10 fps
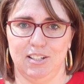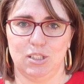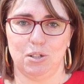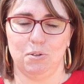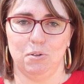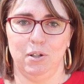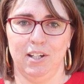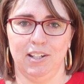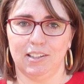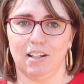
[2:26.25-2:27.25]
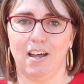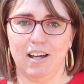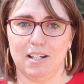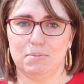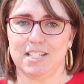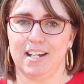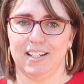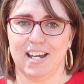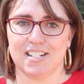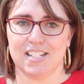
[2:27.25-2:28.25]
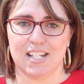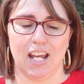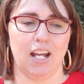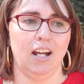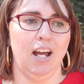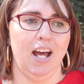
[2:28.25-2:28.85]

So the lot I'm standing at today,